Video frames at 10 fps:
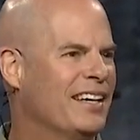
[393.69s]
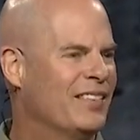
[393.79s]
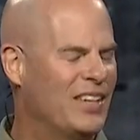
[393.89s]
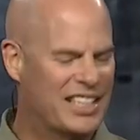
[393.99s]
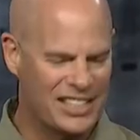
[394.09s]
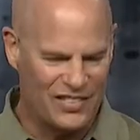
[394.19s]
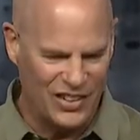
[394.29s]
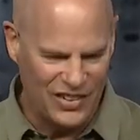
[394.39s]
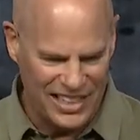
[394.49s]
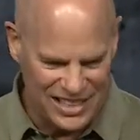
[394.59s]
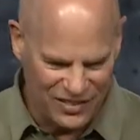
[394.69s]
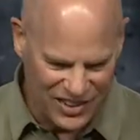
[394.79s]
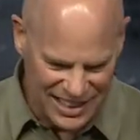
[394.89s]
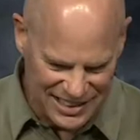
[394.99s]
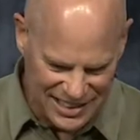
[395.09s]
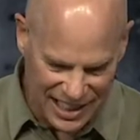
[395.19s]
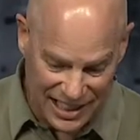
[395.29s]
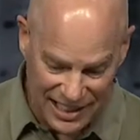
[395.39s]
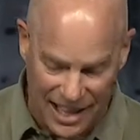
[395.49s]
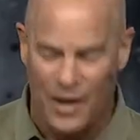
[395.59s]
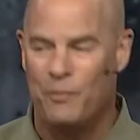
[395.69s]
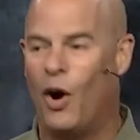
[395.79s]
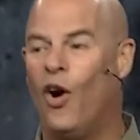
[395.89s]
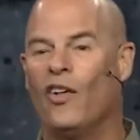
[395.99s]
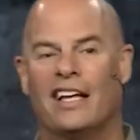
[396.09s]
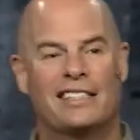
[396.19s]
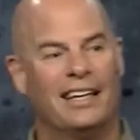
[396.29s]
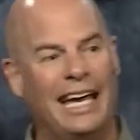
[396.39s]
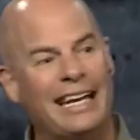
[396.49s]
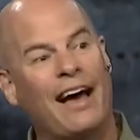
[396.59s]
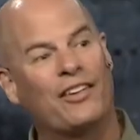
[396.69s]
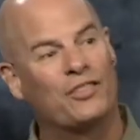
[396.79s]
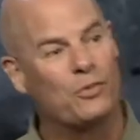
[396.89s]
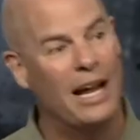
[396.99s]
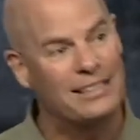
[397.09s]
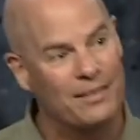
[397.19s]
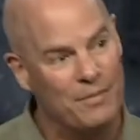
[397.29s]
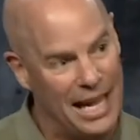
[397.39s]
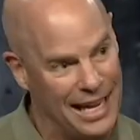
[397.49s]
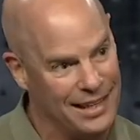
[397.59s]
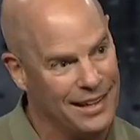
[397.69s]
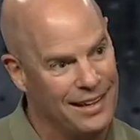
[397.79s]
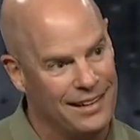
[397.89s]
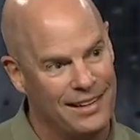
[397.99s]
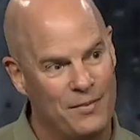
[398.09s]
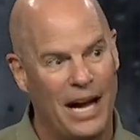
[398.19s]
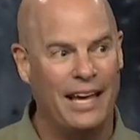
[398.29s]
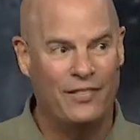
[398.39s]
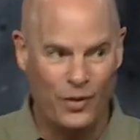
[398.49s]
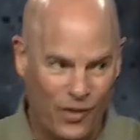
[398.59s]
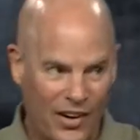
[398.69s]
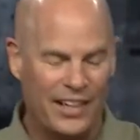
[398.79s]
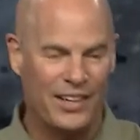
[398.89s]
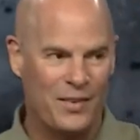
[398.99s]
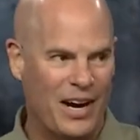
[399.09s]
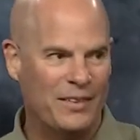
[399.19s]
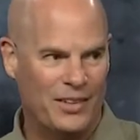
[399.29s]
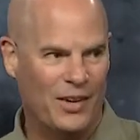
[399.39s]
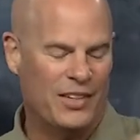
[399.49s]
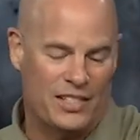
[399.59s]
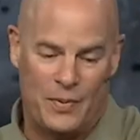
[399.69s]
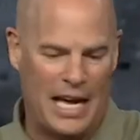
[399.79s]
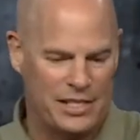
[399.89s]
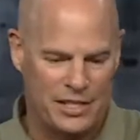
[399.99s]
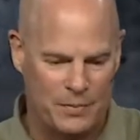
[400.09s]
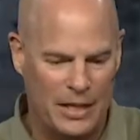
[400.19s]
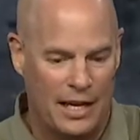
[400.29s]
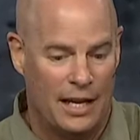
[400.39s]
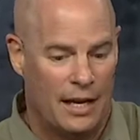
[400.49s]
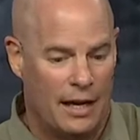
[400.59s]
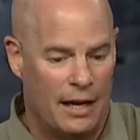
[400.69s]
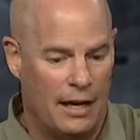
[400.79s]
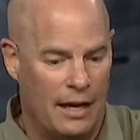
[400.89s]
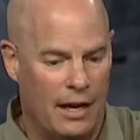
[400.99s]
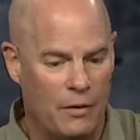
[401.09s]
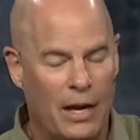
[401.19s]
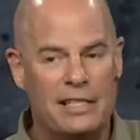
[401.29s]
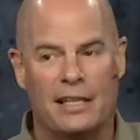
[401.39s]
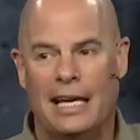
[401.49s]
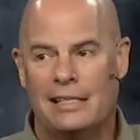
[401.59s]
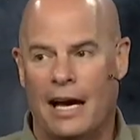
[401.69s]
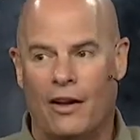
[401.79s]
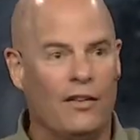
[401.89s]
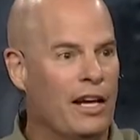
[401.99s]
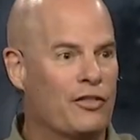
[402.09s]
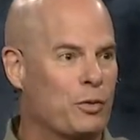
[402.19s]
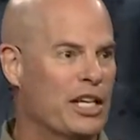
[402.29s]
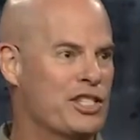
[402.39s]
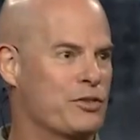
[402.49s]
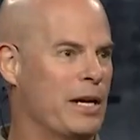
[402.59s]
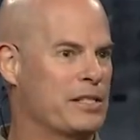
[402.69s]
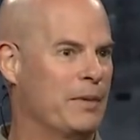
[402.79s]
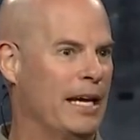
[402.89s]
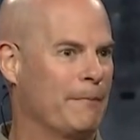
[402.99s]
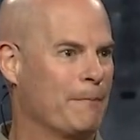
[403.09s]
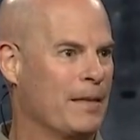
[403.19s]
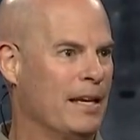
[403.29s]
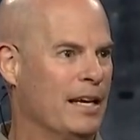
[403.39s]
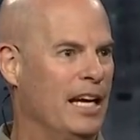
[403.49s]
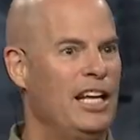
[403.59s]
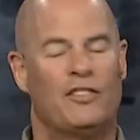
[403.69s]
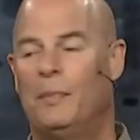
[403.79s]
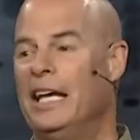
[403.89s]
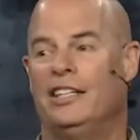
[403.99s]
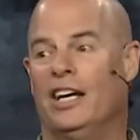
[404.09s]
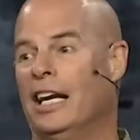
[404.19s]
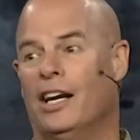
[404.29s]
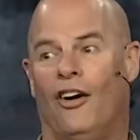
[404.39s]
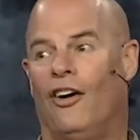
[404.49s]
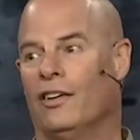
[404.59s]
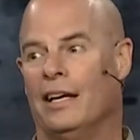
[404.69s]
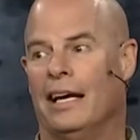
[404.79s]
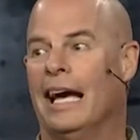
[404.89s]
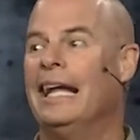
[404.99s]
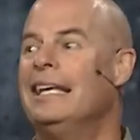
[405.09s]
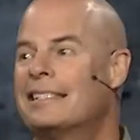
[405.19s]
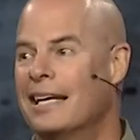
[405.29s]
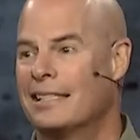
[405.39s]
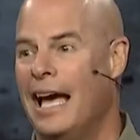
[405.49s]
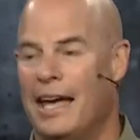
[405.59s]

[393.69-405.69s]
because of who He is and what He's done. Paul has laid out his resume you might, if you weren't here, you might know this passage, but he lays, lays out all his religious resume. And he's been done it all. And he says, Hey,